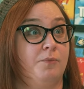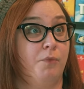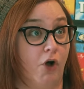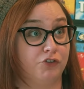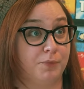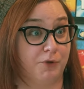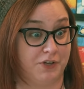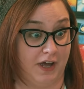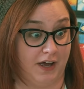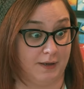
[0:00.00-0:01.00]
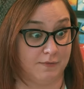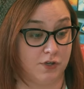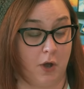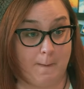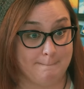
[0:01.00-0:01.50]
multiple
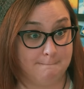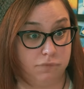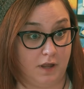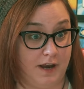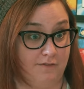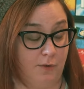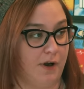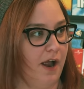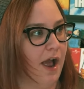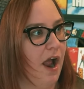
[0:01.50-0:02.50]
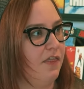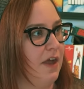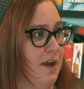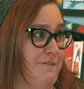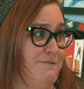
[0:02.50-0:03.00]
times. Yes. Blood everywhere and
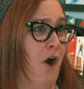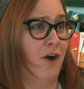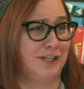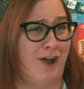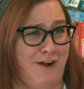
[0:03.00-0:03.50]
then he falls